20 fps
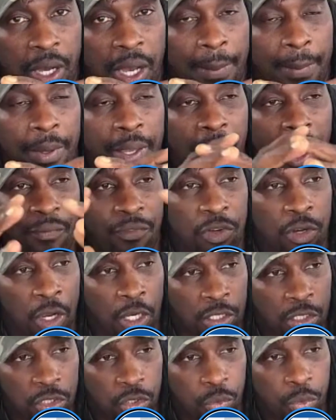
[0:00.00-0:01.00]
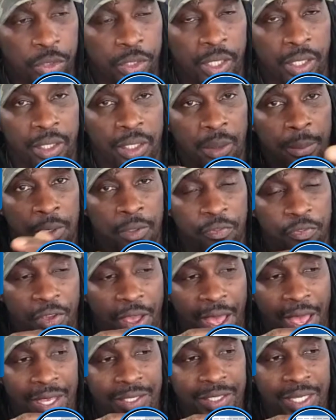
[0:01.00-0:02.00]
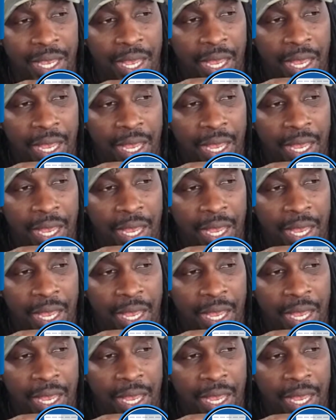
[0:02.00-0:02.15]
I may have gone through it a little bit fast,